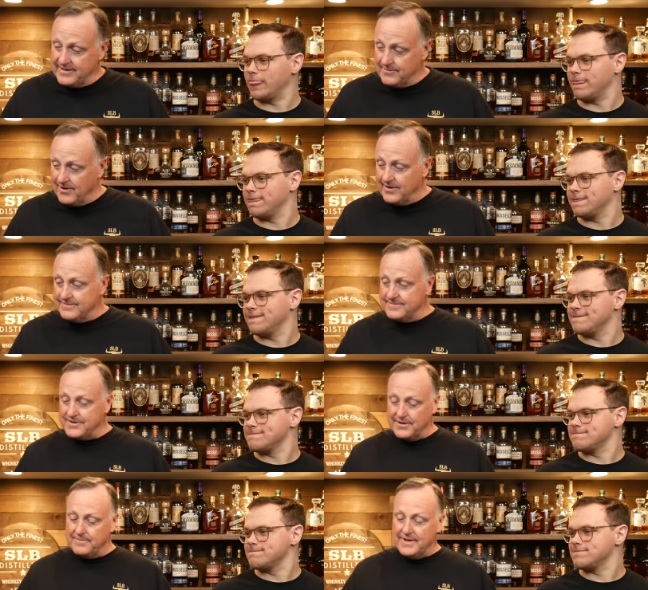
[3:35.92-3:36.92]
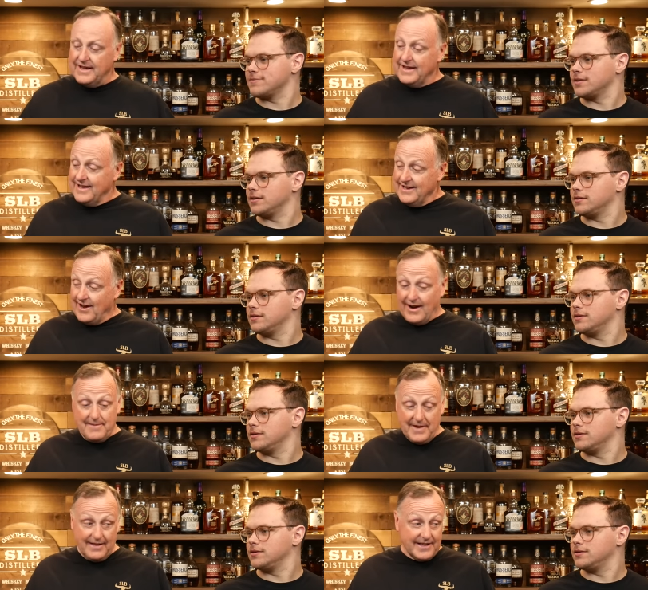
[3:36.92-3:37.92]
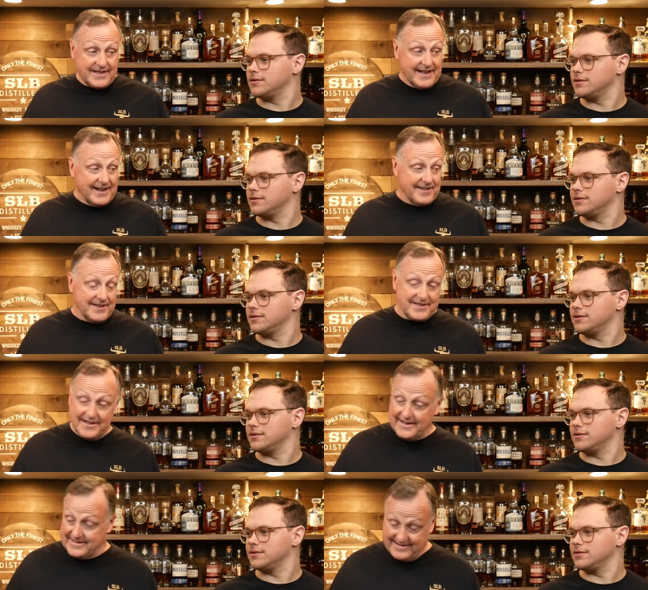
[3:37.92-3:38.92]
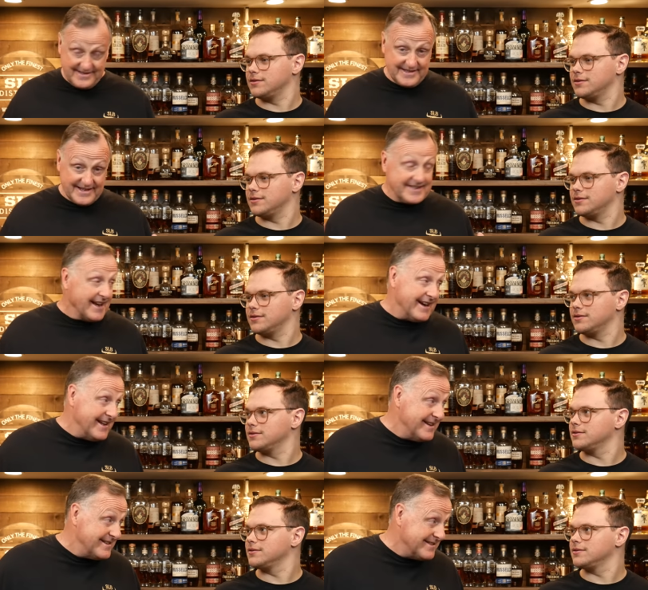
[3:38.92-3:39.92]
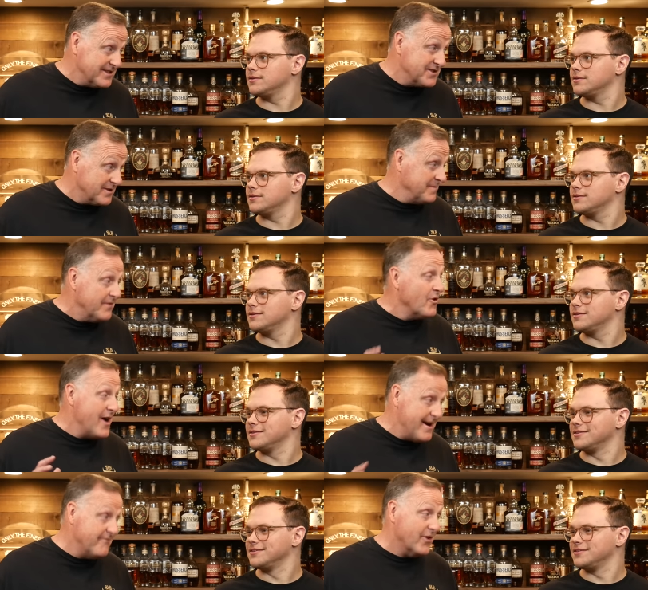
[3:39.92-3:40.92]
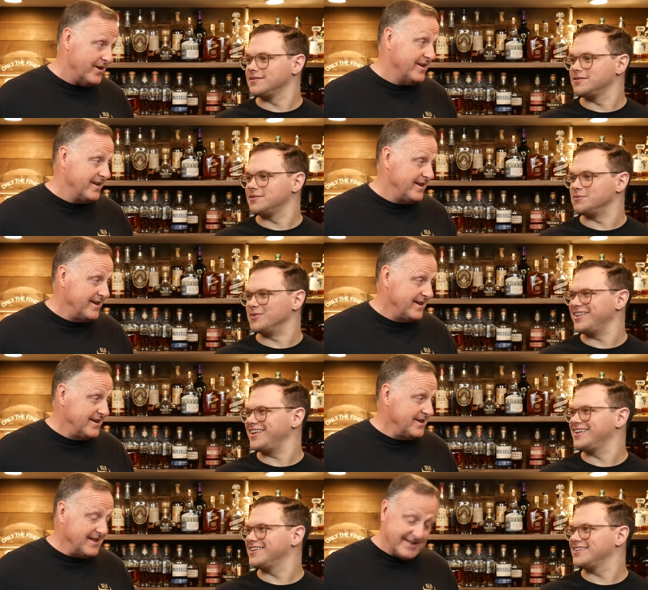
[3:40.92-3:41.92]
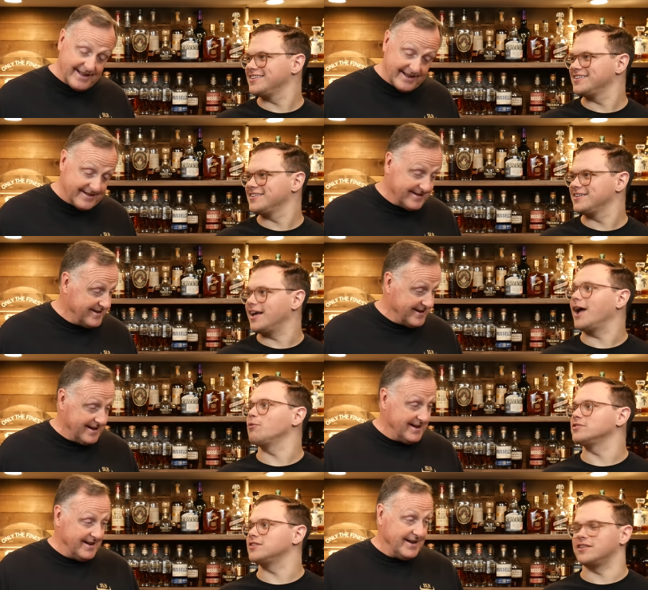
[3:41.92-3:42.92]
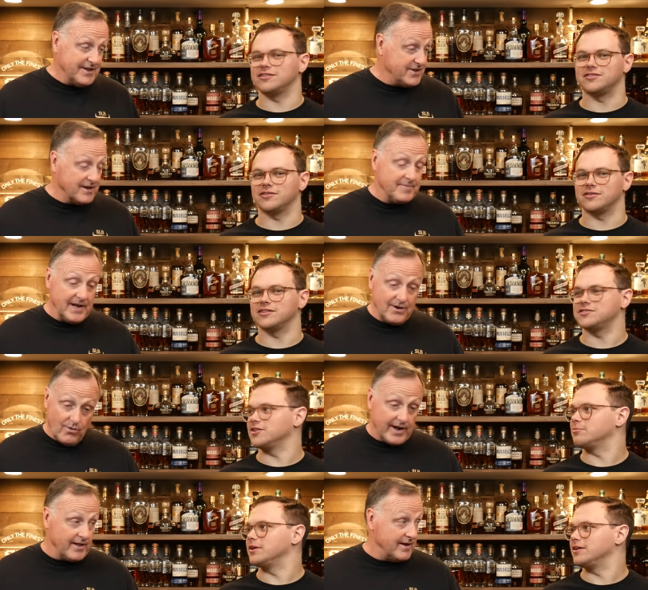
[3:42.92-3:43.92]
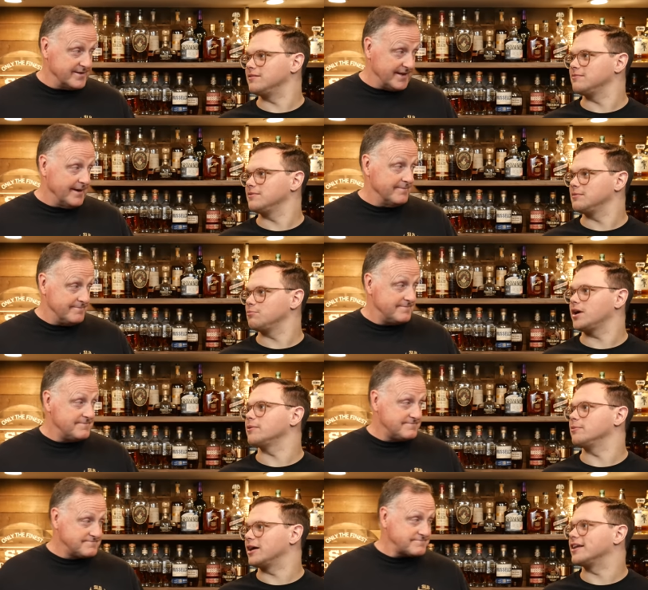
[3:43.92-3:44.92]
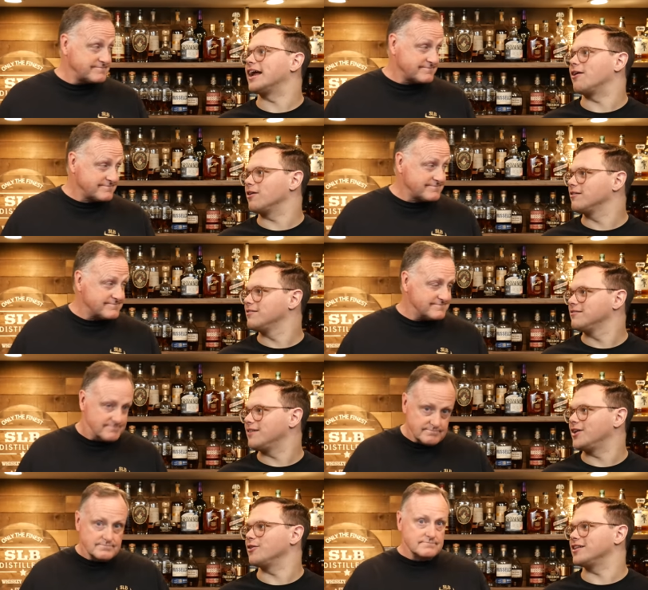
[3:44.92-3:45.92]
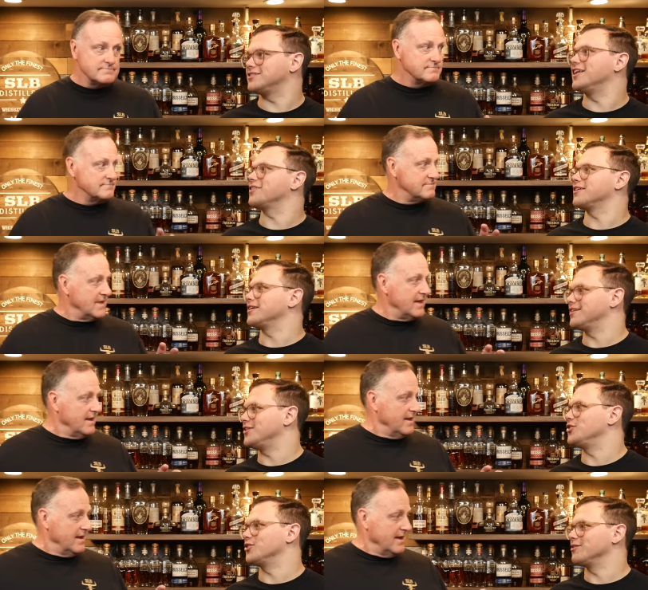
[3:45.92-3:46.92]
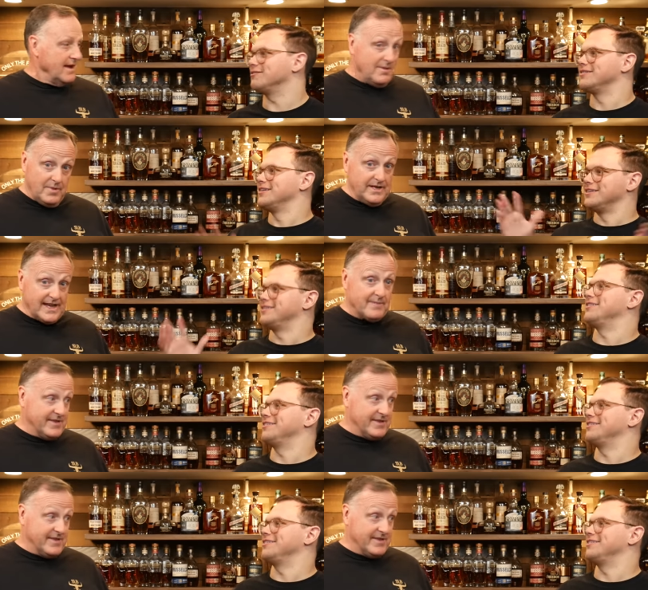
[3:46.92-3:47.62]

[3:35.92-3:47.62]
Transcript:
Speaker 1: than wrong. So, all right, man, let's get into this list. This is exciting. This took me forever. Really?
Speaker 2: It did. I will say this it took, took me quite took me a long time. Probably about an hour. I know that's nothing in, in your yeah, but